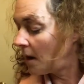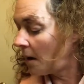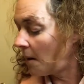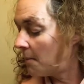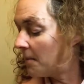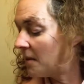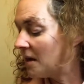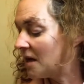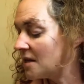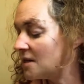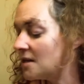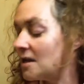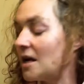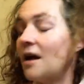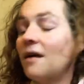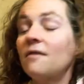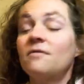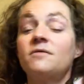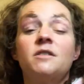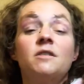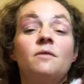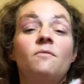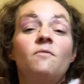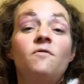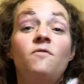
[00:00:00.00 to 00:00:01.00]
because I have
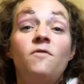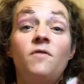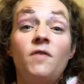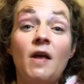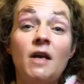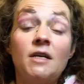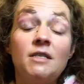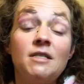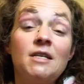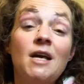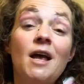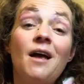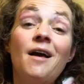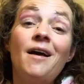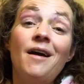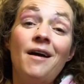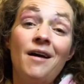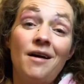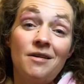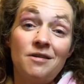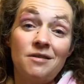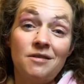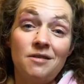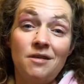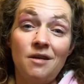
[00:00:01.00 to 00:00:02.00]
some
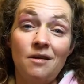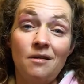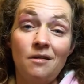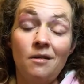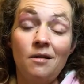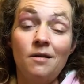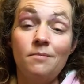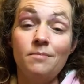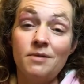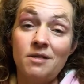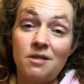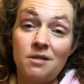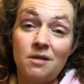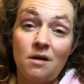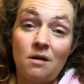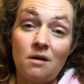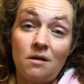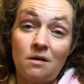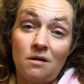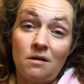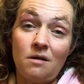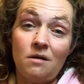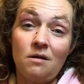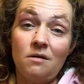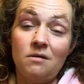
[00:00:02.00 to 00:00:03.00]
fantastic lipstick
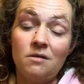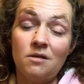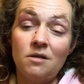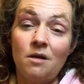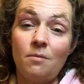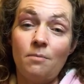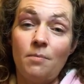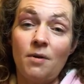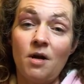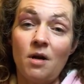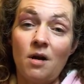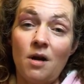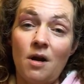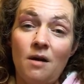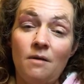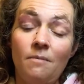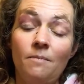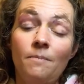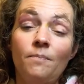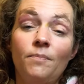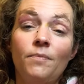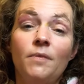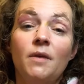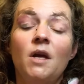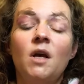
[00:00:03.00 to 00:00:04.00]
to put on.
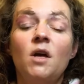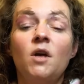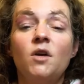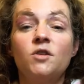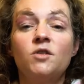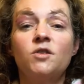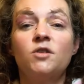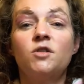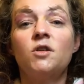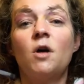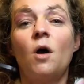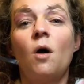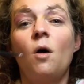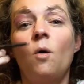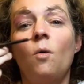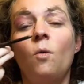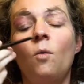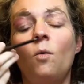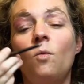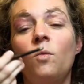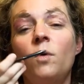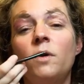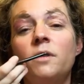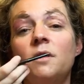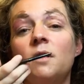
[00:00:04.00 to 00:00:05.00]
So
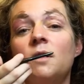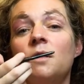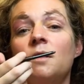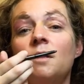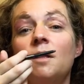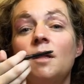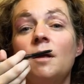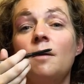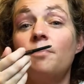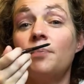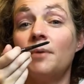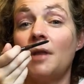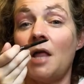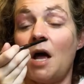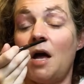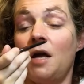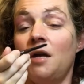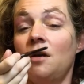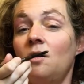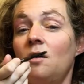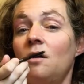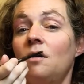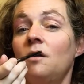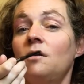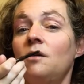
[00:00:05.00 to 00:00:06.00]
with the lip
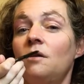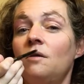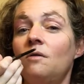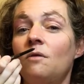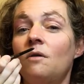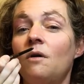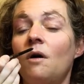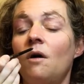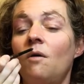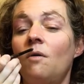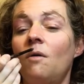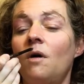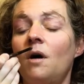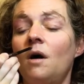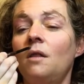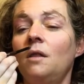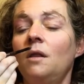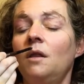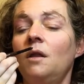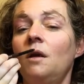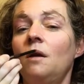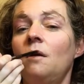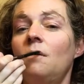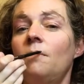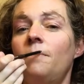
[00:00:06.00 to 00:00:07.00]
liner, you go a
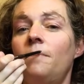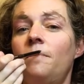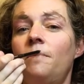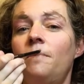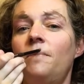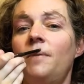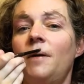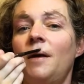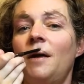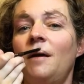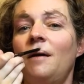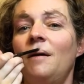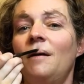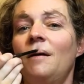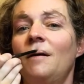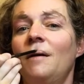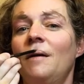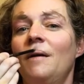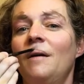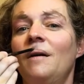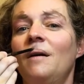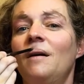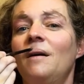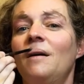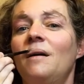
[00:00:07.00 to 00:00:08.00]
little bit
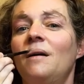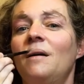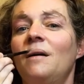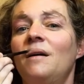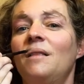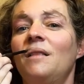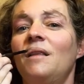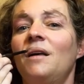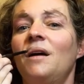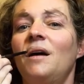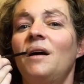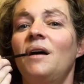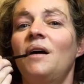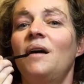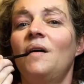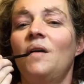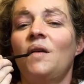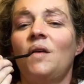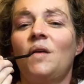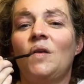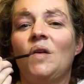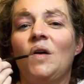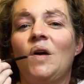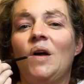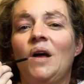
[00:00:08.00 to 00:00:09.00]
on the
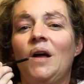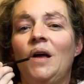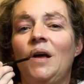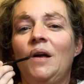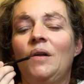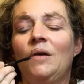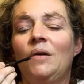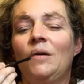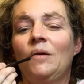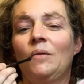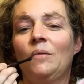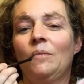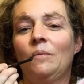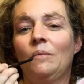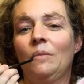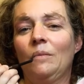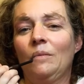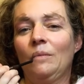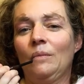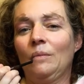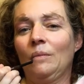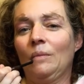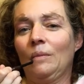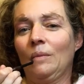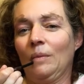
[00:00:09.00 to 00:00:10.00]
outside
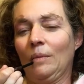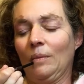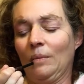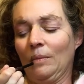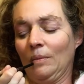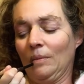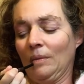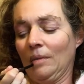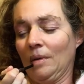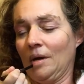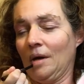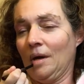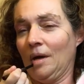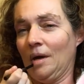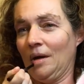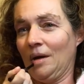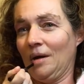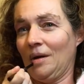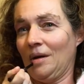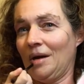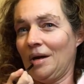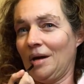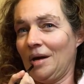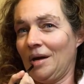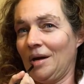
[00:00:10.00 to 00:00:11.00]

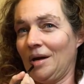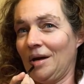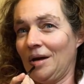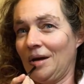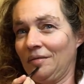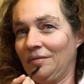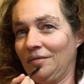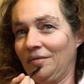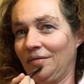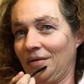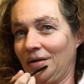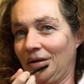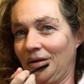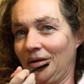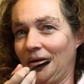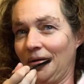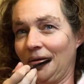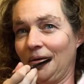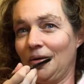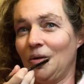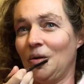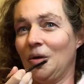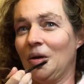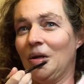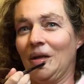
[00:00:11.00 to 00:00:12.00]
of
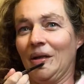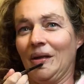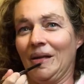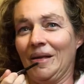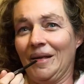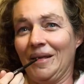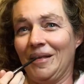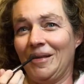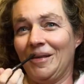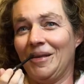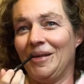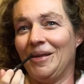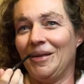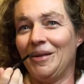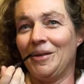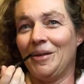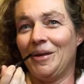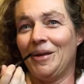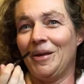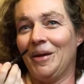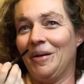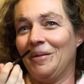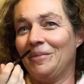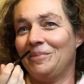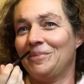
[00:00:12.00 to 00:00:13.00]
your
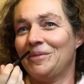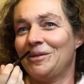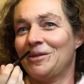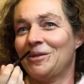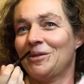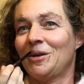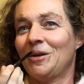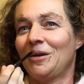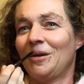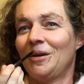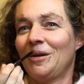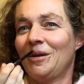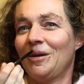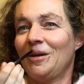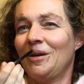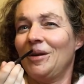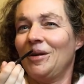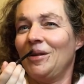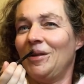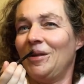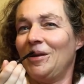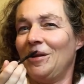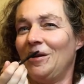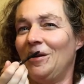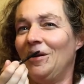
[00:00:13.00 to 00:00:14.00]
lips, a
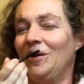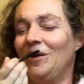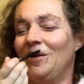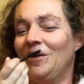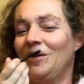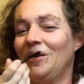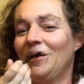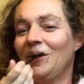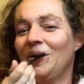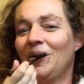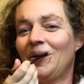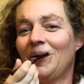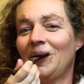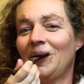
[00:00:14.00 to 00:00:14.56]
little.